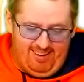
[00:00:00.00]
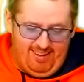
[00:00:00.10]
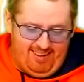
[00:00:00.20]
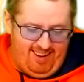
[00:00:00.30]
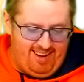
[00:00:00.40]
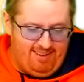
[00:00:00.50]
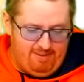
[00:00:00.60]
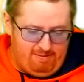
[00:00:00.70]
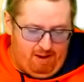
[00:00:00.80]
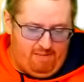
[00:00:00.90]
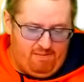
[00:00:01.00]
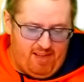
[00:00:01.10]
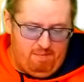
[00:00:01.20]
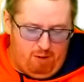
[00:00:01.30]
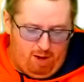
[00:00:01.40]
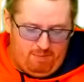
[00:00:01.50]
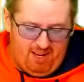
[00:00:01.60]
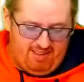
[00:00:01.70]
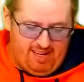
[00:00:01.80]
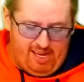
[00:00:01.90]
She is rough on
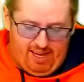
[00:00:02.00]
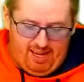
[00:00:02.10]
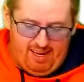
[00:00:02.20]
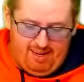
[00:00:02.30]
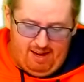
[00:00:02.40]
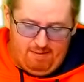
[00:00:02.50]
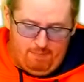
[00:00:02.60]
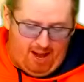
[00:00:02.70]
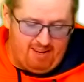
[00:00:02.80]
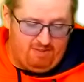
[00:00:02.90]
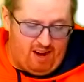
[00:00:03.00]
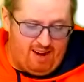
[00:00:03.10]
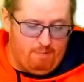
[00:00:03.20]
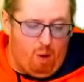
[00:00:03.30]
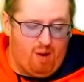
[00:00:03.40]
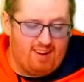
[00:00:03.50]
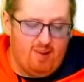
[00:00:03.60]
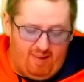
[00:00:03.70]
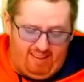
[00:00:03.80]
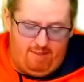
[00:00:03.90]
purpose and buys very poor
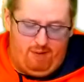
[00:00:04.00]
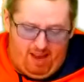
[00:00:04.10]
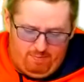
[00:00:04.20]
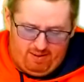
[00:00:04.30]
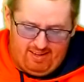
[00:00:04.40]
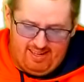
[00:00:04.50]
toilet paper.